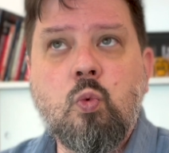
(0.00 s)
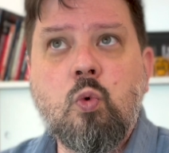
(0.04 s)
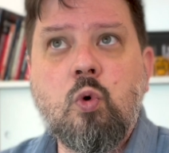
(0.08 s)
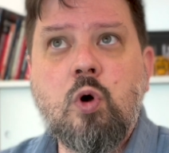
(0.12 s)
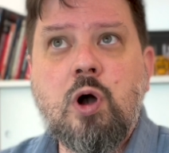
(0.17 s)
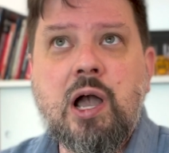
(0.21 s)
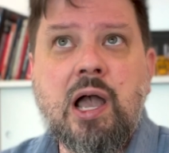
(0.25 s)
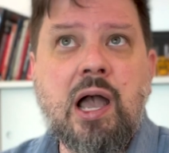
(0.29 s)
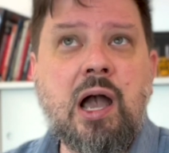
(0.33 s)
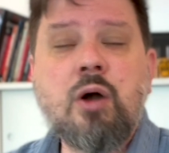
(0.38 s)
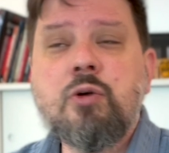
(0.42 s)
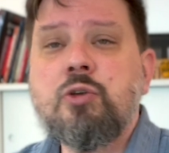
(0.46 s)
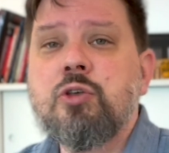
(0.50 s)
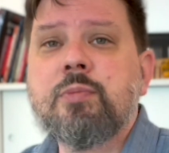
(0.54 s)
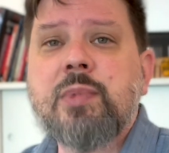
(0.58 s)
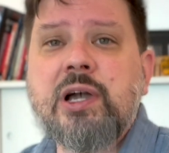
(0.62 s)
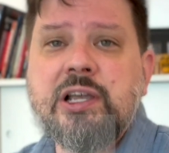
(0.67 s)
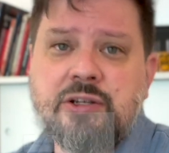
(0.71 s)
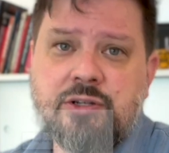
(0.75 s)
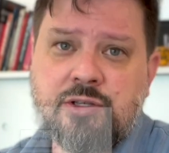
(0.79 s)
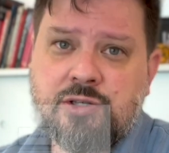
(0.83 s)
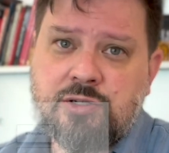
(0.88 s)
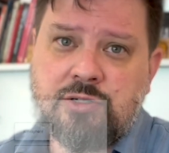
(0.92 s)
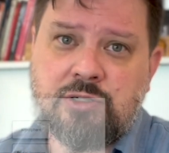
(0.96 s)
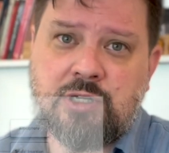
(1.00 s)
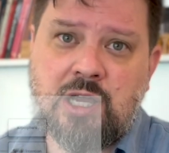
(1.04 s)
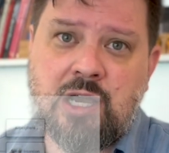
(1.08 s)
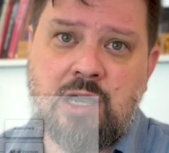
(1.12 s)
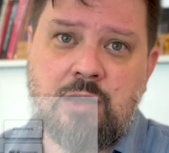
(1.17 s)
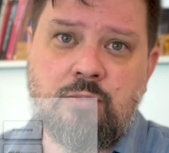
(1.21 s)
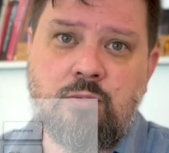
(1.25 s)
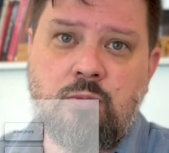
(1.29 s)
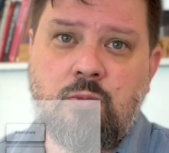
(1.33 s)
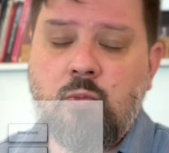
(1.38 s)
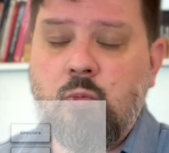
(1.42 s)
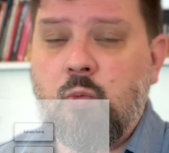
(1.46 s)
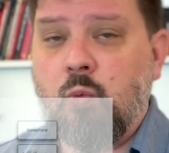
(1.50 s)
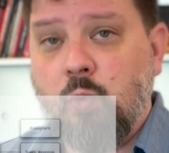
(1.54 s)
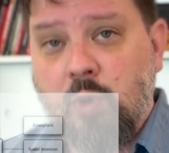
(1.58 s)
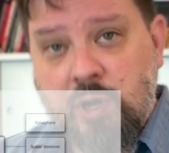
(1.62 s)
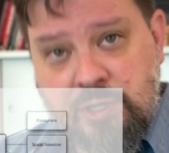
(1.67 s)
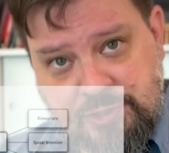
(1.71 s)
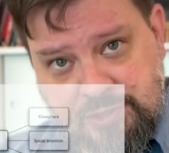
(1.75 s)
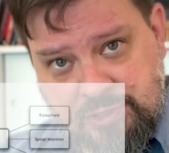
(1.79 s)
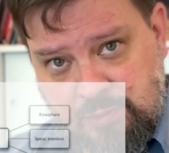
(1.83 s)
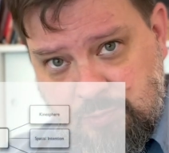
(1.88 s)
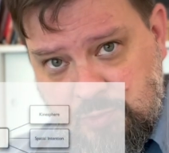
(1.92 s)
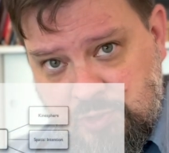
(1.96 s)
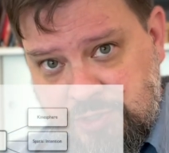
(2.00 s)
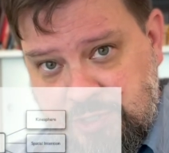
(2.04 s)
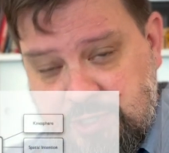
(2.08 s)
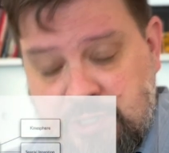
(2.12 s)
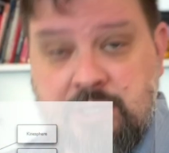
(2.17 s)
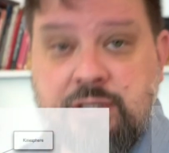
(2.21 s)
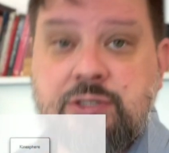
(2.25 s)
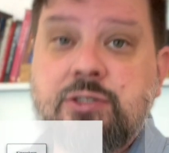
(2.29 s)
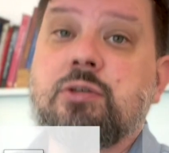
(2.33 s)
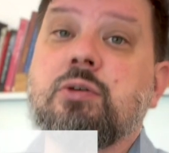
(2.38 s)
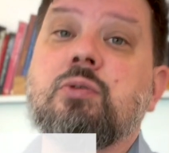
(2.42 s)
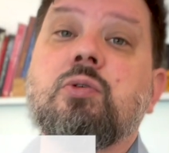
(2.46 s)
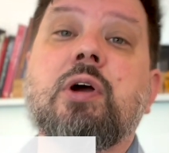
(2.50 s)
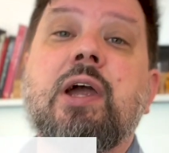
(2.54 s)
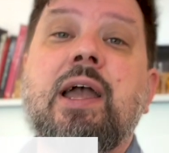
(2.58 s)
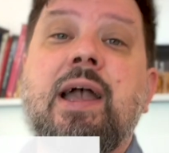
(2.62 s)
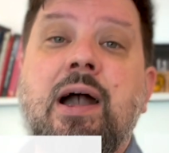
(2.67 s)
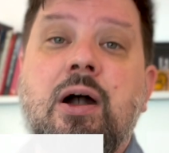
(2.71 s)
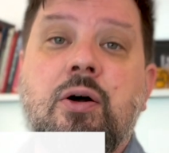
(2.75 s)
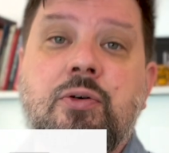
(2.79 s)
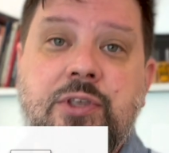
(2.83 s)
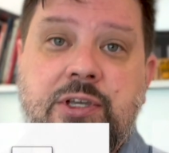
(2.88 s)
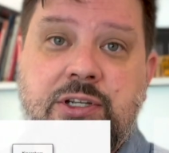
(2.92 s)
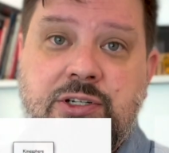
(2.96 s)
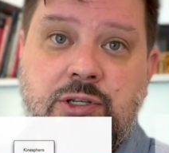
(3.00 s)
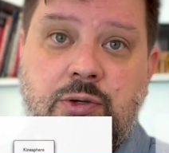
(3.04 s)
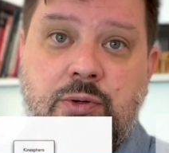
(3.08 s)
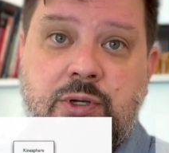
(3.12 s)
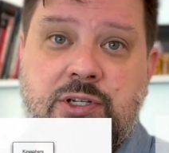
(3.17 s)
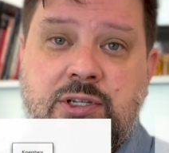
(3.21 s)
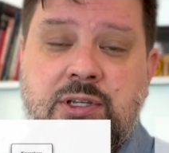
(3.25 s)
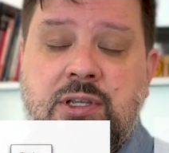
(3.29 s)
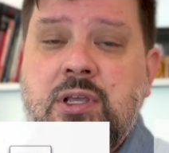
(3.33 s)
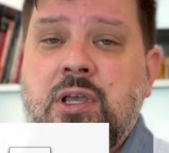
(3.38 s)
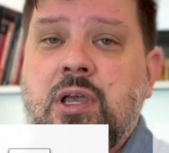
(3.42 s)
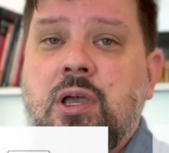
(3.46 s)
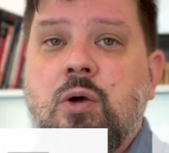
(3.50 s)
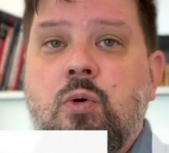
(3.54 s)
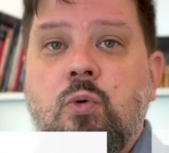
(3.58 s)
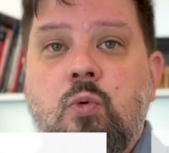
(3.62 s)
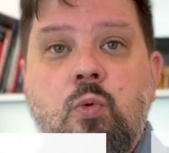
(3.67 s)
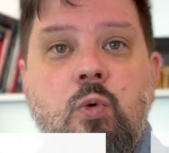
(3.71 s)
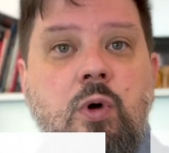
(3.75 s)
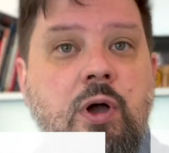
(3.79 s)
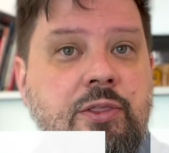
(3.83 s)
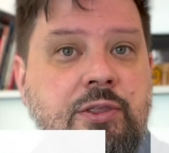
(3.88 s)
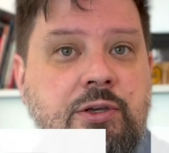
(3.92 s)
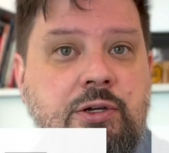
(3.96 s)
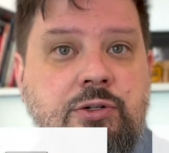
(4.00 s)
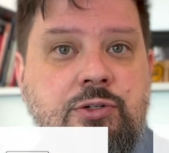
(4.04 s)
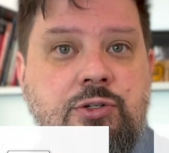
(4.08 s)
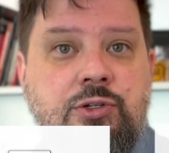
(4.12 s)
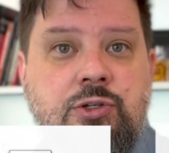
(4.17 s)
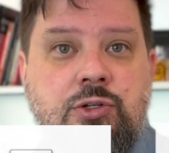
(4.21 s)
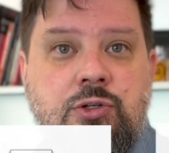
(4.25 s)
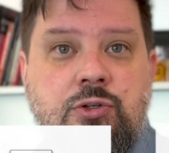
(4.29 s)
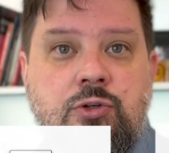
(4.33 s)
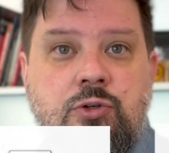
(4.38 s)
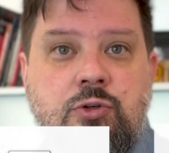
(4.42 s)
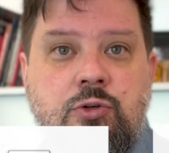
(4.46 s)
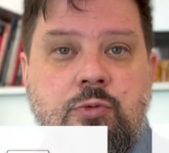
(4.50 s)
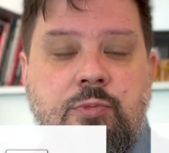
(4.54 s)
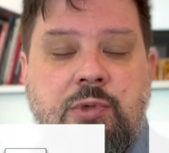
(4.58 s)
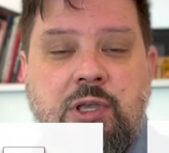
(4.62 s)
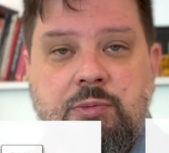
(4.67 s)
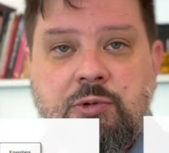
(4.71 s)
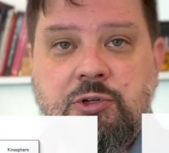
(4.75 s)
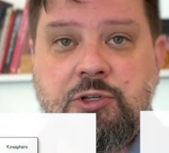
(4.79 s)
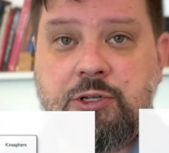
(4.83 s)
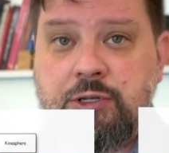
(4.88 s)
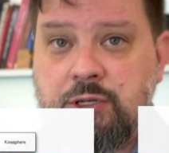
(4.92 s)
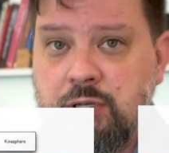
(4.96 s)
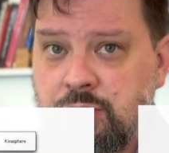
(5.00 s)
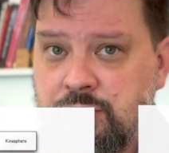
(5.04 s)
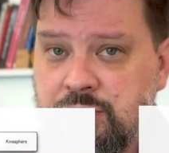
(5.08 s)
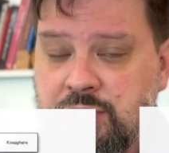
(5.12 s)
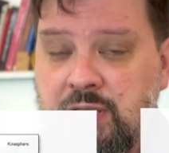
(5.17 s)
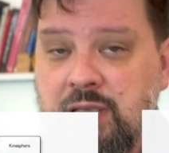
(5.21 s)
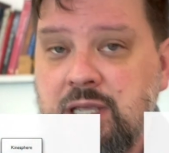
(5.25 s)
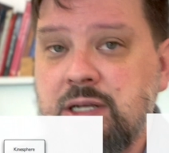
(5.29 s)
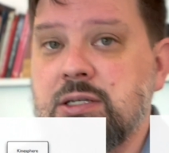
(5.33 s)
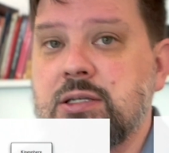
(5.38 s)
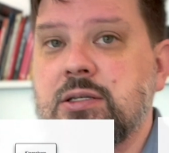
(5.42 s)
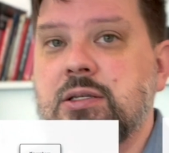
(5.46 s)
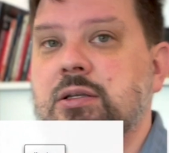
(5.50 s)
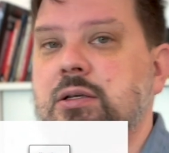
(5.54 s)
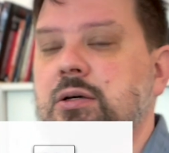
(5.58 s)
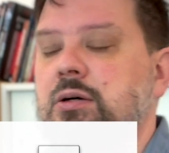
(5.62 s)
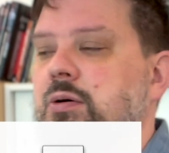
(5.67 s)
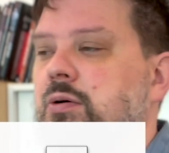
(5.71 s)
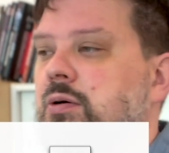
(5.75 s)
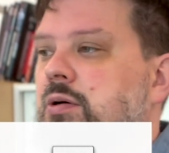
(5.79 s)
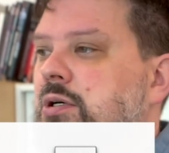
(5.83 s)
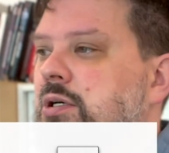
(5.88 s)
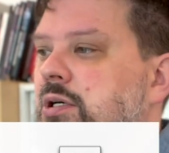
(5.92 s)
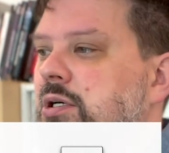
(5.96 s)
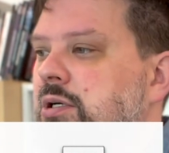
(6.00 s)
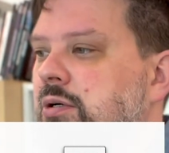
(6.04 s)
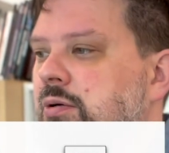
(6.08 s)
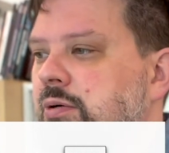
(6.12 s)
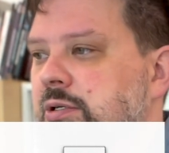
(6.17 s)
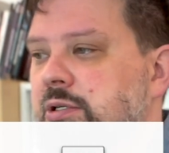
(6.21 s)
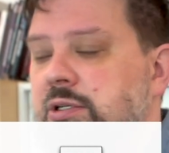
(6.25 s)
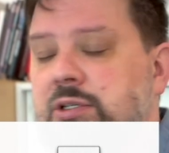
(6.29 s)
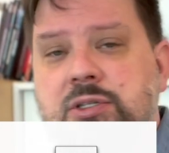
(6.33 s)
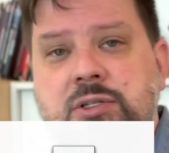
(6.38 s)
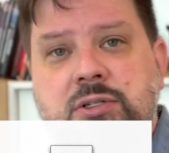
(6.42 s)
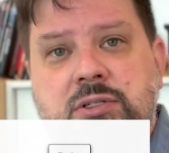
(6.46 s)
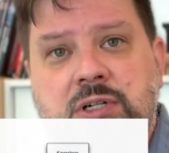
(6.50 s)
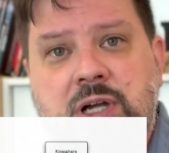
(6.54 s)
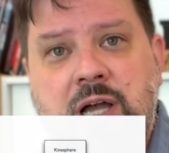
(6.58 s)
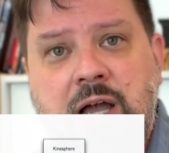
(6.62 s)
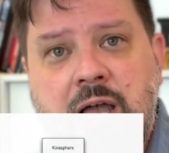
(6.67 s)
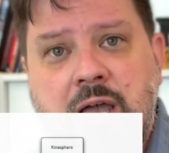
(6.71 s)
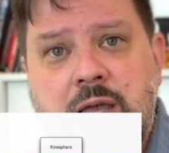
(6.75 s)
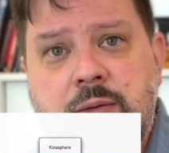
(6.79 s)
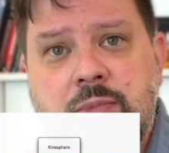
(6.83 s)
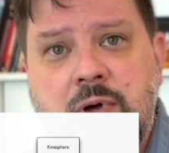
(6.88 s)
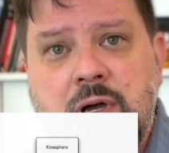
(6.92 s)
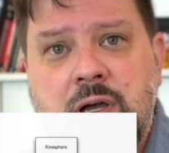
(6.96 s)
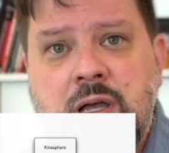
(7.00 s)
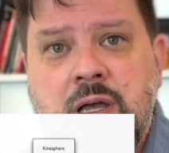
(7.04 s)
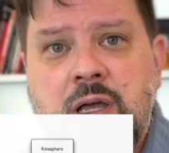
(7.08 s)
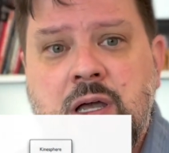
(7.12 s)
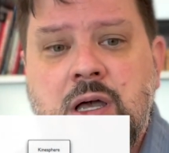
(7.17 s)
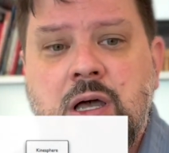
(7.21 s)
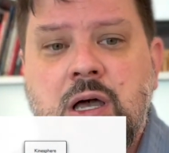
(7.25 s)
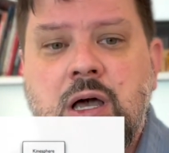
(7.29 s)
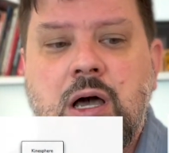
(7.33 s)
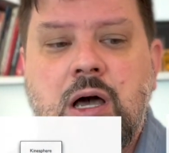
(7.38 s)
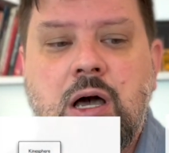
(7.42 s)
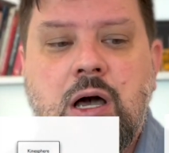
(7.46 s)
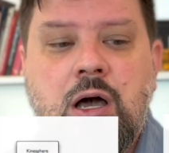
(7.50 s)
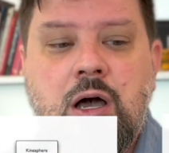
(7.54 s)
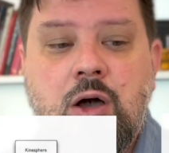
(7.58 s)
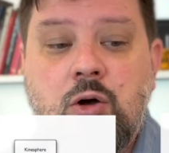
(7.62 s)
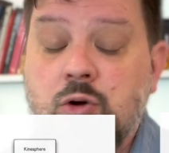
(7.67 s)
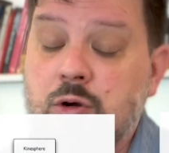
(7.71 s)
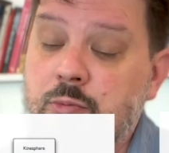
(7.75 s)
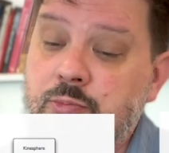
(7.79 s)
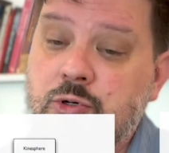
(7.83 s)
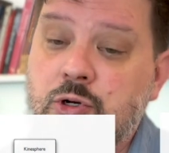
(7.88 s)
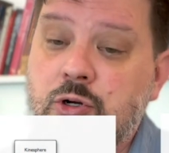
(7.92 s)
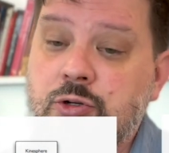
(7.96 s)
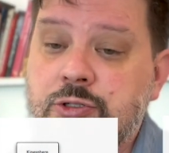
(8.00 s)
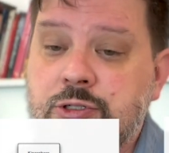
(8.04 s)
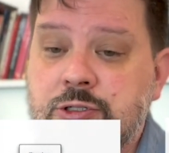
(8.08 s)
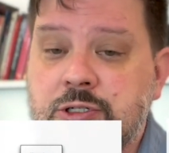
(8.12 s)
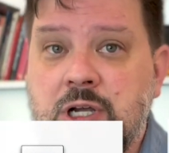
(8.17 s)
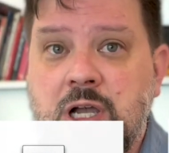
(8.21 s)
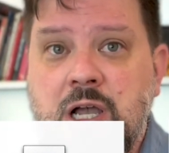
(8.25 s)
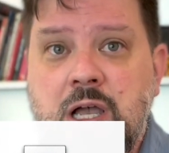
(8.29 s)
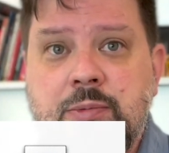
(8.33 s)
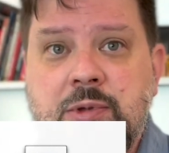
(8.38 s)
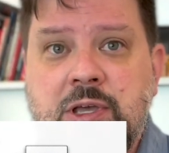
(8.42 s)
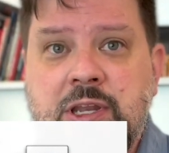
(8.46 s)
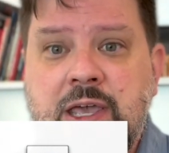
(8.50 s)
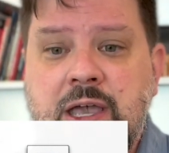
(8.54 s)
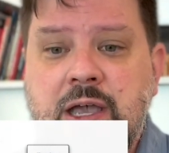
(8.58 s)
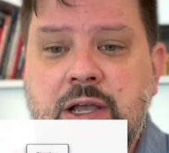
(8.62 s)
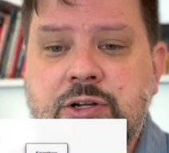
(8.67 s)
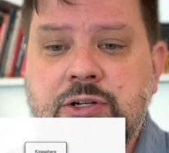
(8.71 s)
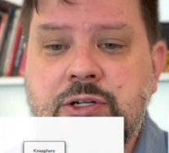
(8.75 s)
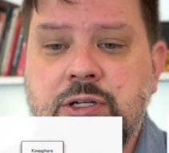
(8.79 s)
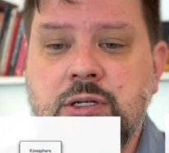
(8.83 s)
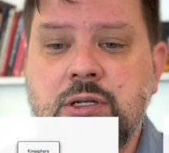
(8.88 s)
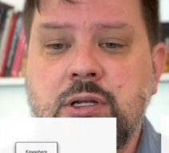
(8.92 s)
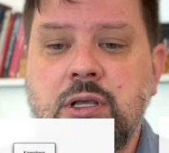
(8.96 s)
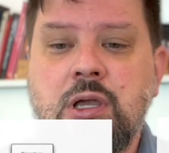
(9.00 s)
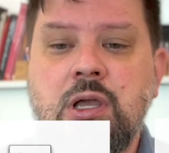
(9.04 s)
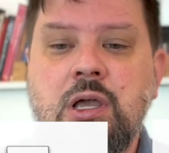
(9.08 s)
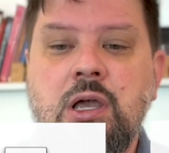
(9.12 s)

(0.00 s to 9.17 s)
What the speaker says: how you might describe what someone does or how they do it, whether to be able to notate or describe or proscribe an action,